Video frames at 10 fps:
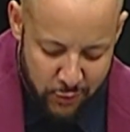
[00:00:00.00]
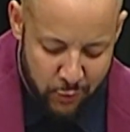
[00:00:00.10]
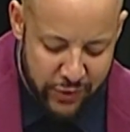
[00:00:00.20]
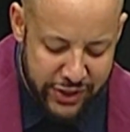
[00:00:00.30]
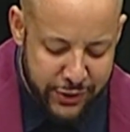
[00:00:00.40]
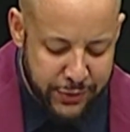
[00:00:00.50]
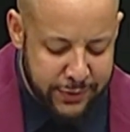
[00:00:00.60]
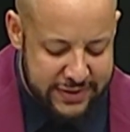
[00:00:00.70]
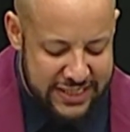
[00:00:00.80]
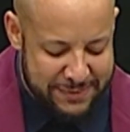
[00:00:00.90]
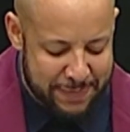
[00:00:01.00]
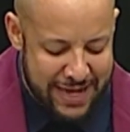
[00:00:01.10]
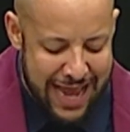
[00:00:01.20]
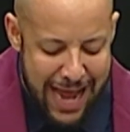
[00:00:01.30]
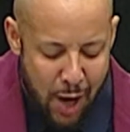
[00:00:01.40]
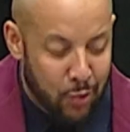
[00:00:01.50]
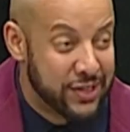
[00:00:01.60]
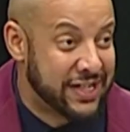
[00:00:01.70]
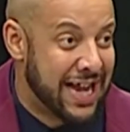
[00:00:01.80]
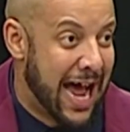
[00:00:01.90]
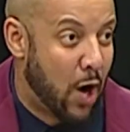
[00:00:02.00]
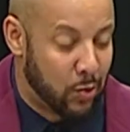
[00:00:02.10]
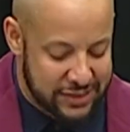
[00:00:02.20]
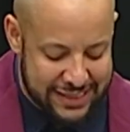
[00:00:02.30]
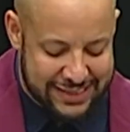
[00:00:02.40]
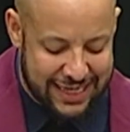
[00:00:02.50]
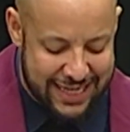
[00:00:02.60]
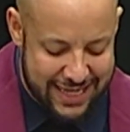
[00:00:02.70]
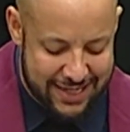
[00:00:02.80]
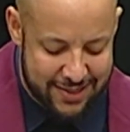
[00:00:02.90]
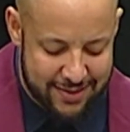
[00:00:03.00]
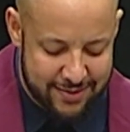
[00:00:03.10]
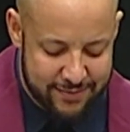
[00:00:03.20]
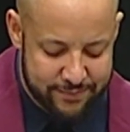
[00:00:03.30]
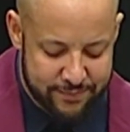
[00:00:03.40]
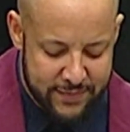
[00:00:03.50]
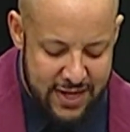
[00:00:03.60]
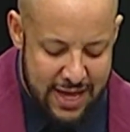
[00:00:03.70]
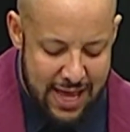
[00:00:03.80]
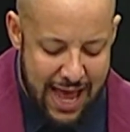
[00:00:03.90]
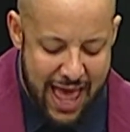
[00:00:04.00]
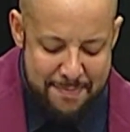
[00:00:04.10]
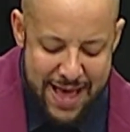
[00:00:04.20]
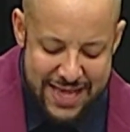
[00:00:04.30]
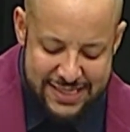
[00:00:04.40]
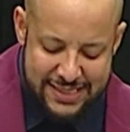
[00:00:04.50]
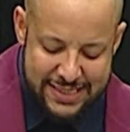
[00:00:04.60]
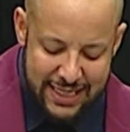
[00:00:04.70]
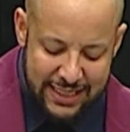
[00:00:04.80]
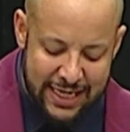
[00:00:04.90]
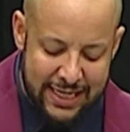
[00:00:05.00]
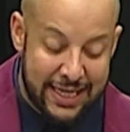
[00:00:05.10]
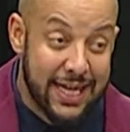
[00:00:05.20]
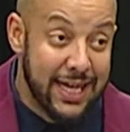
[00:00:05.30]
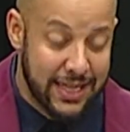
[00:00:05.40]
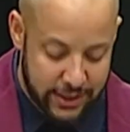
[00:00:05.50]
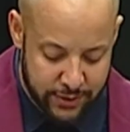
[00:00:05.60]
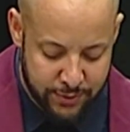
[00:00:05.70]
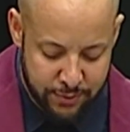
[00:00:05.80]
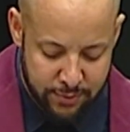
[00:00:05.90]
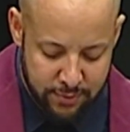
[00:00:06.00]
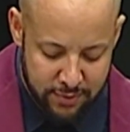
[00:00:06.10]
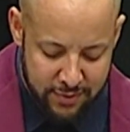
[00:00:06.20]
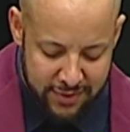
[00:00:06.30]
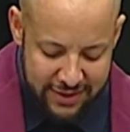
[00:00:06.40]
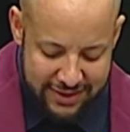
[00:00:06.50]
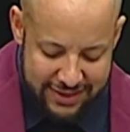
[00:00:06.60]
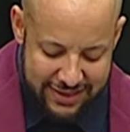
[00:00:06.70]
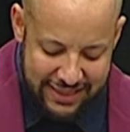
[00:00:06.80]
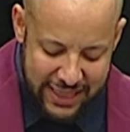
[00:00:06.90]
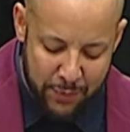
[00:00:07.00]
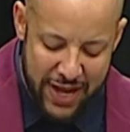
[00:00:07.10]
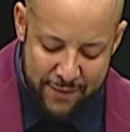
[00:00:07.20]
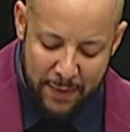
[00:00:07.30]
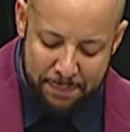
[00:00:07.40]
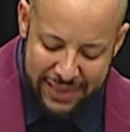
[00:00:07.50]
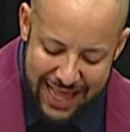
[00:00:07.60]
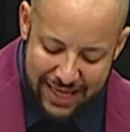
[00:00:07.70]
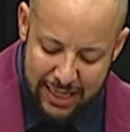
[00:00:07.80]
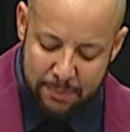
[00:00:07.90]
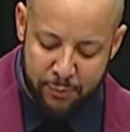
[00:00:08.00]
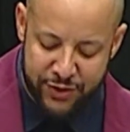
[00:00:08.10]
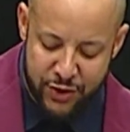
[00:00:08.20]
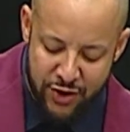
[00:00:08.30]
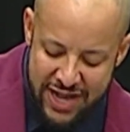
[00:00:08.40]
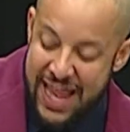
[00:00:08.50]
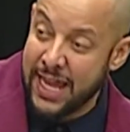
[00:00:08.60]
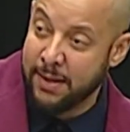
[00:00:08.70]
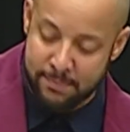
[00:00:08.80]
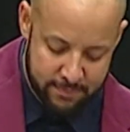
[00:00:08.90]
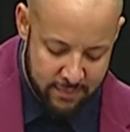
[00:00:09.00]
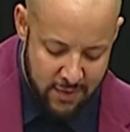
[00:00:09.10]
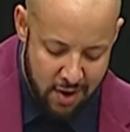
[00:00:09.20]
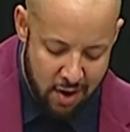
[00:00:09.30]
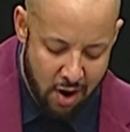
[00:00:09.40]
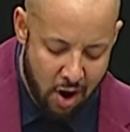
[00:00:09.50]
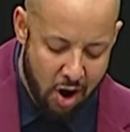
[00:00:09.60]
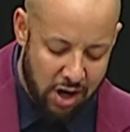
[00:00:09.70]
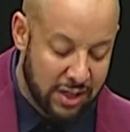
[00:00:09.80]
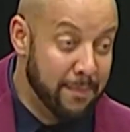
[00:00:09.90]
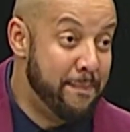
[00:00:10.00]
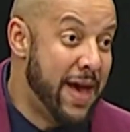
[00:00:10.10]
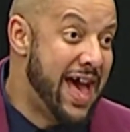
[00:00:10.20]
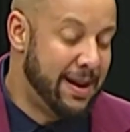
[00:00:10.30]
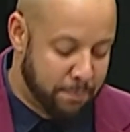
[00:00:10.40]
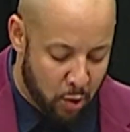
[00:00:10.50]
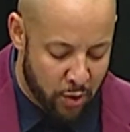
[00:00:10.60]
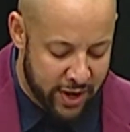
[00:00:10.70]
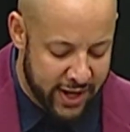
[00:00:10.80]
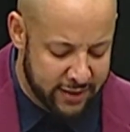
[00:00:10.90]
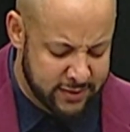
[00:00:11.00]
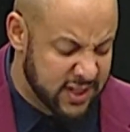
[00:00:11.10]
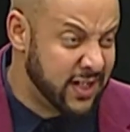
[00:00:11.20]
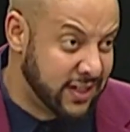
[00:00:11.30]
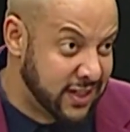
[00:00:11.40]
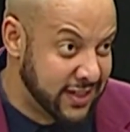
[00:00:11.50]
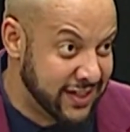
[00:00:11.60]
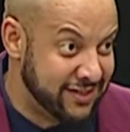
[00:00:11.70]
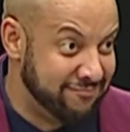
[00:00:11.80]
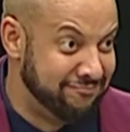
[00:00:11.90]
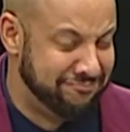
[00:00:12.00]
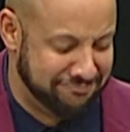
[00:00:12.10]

Where you used to spend hours and hours as a kid. I imagine telling kid you that they would have a plaque up with your name, Harlem Bad Boy, done good.